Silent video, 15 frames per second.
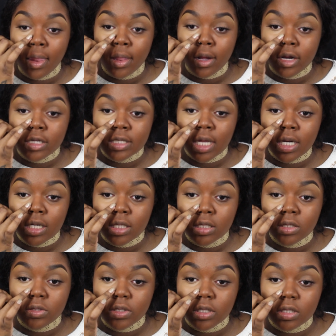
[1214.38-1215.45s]
There's that
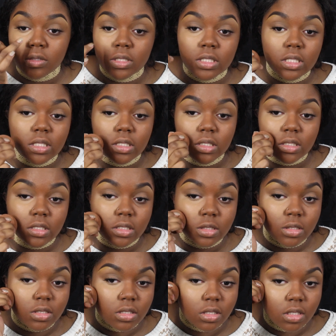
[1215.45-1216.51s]
nose ring twisting.